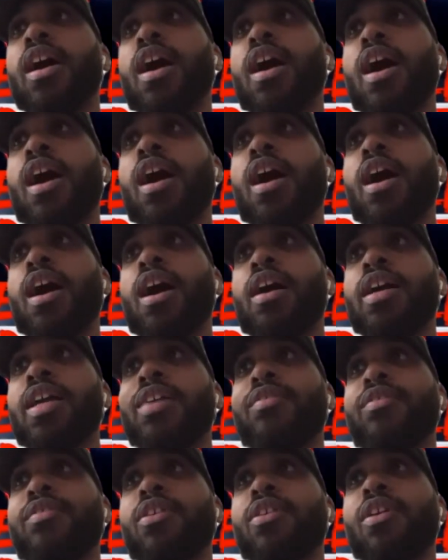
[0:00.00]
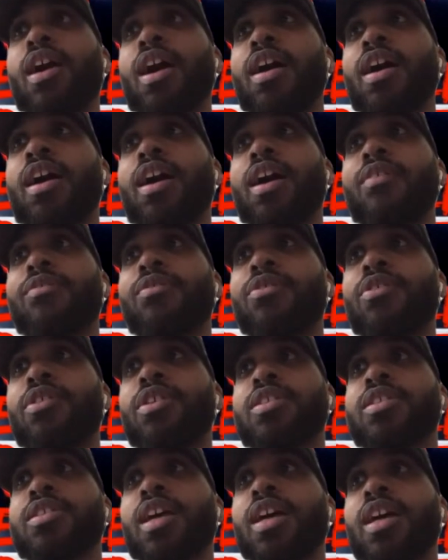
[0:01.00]
uh, even though I, have
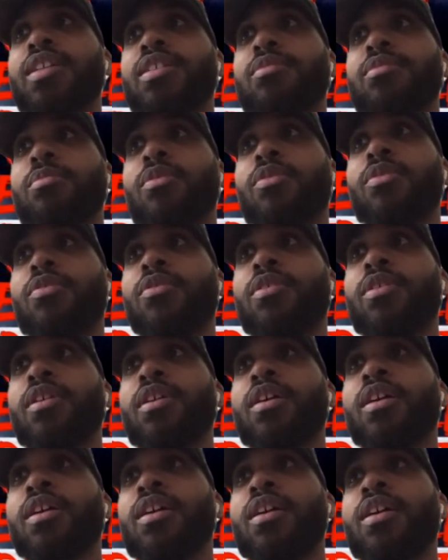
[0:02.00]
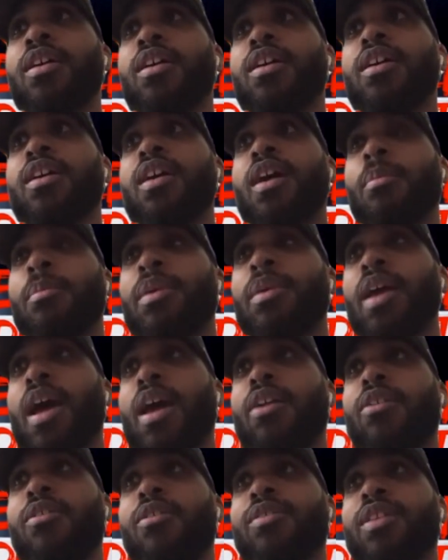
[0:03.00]
criticized him before, I mean, I
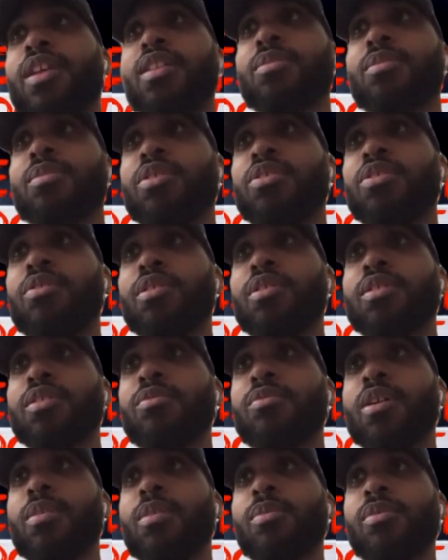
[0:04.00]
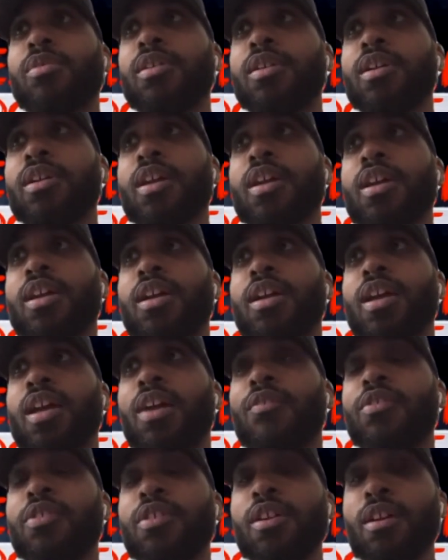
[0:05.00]
don't know if that's something you do at the Rumble.
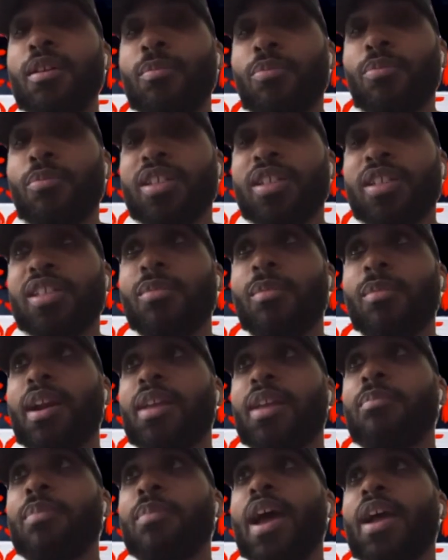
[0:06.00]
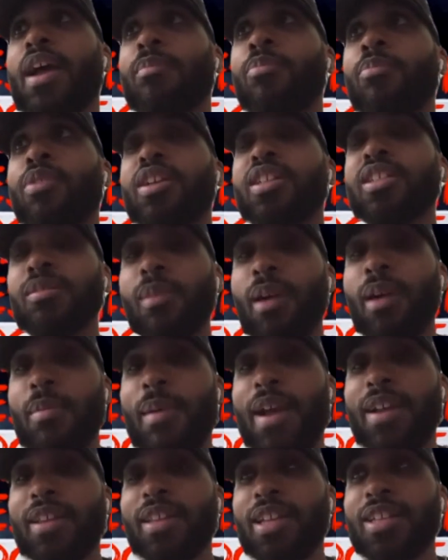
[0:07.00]
If you're gonna bring somebody back, bring somebody
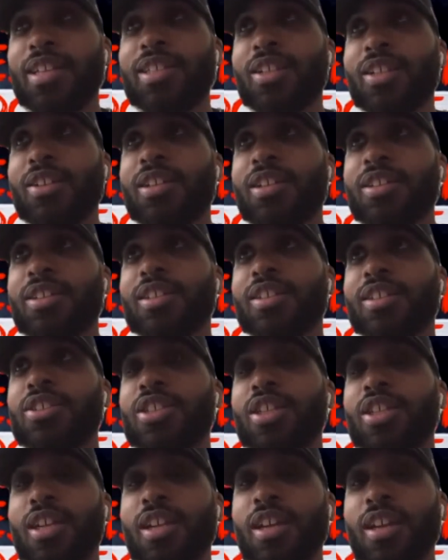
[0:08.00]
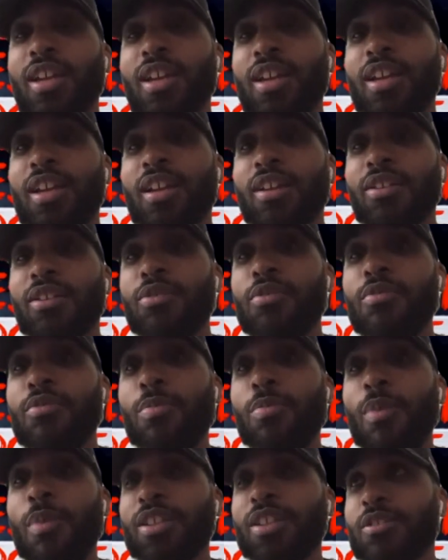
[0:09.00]
back that still looks legit. You
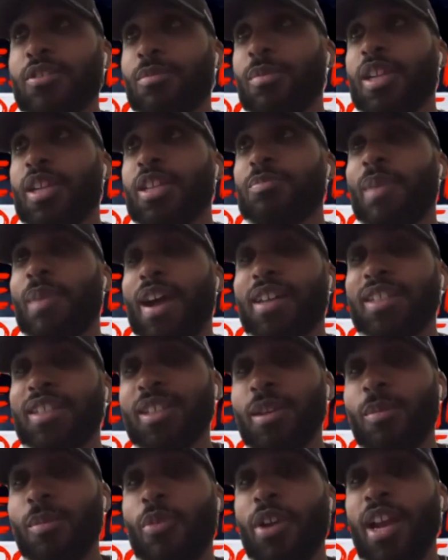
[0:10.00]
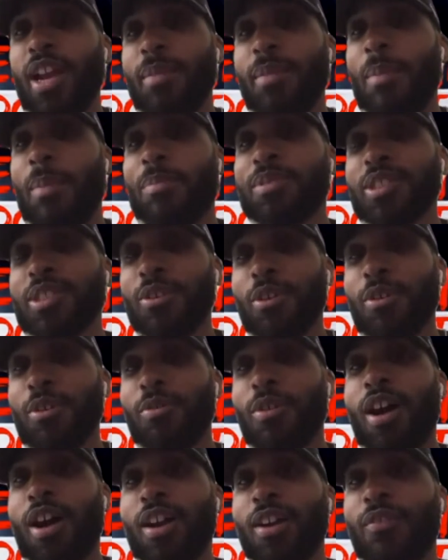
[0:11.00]
brought Triple H back in some random episode of
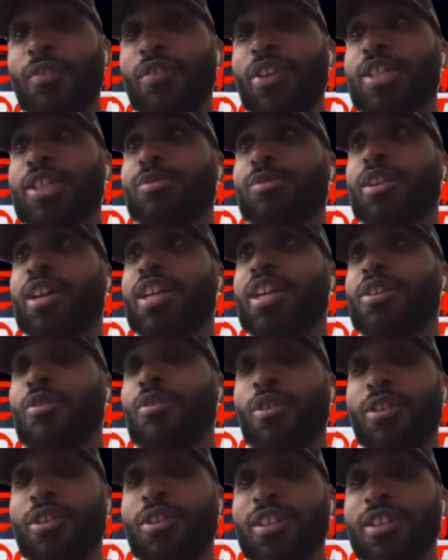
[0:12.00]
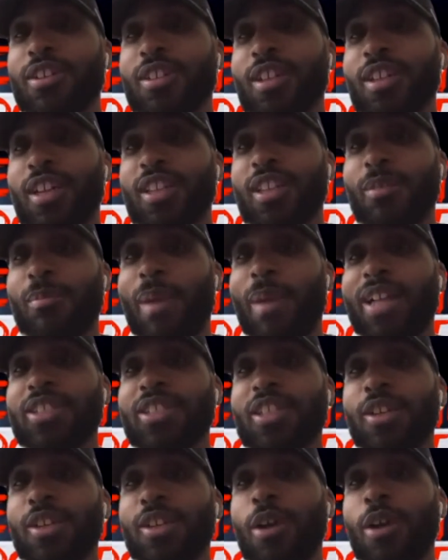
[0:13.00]
Raw to face Randy Orton to get the match
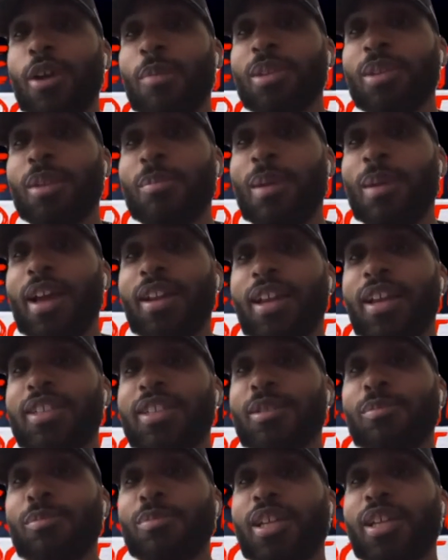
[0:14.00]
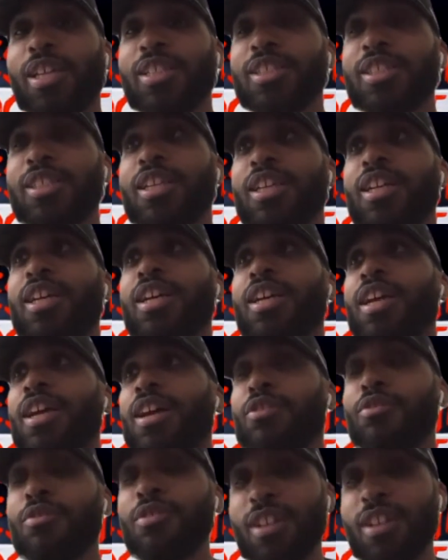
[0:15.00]
interrupted by Alexa Bliss.
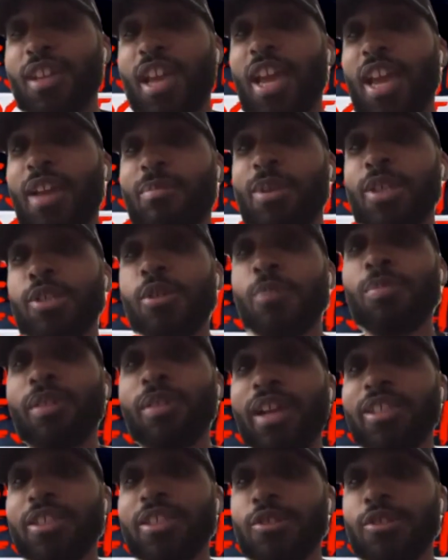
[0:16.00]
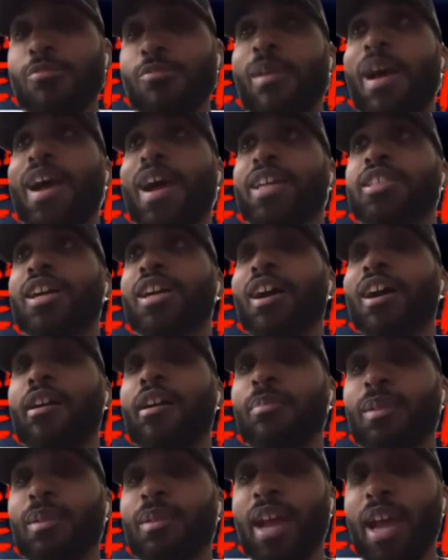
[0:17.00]
And you could have gave me Triple H and Drew McIntyre. I'd
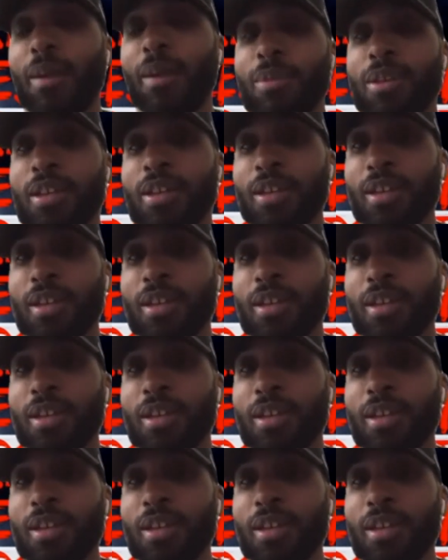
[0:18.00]
have been happy.